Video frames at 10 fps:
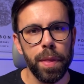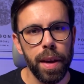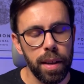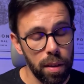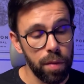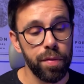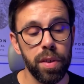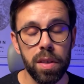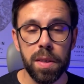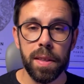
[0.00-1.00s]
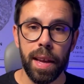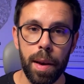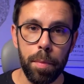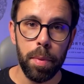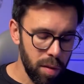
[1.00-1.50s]
that the first
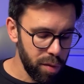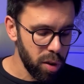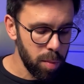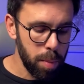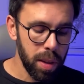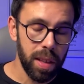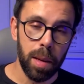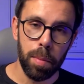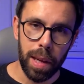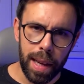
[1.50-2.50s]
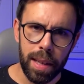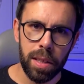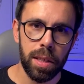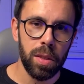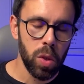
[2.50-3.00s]
step for building
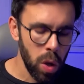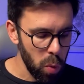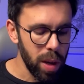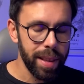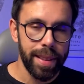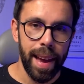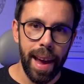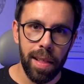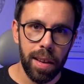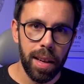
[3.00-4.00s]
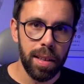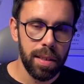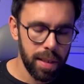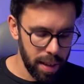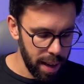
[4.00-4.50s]
applications with an
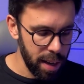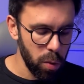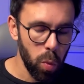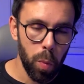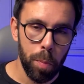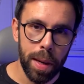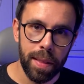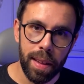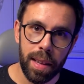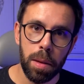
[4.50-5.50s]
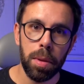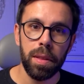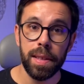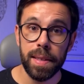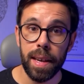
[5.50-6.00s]
elegant and maintainable
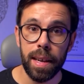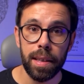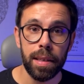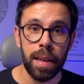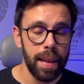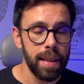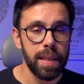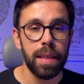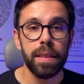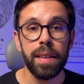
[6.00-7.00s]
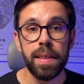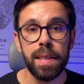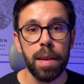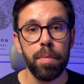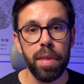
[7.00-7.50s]
design is learning
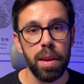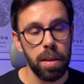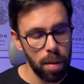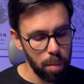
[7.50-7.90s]
something